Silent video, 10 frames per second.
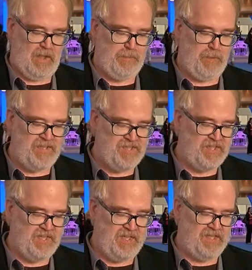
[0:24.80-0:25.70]
global business
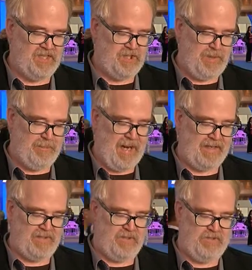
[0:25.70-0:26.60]
conditions are
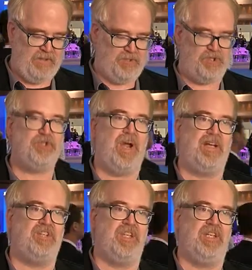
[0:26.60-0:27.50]
impacting the future
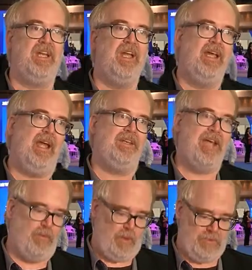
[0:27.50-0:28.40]
strategy and
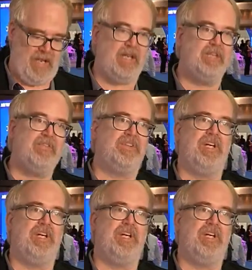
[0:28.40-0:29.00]
network planning for